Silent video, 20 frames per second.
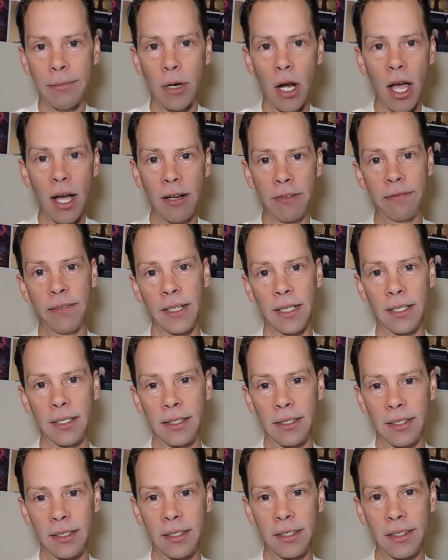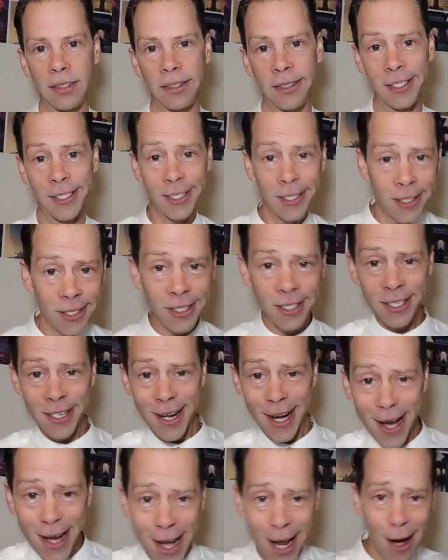laughing.
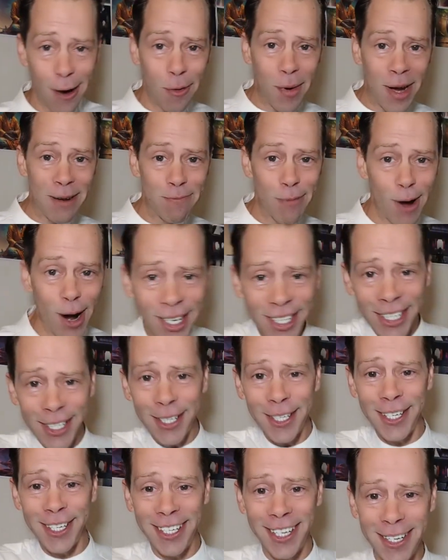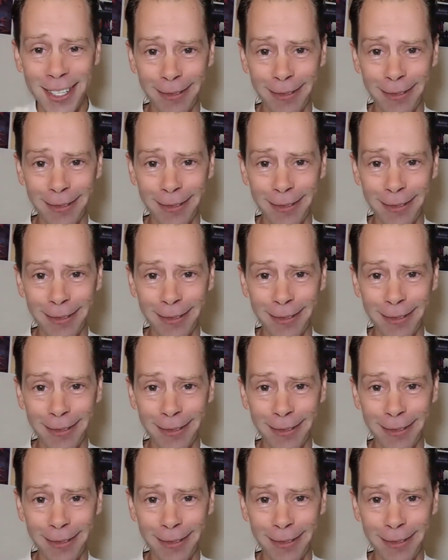Like a weird boxer dude.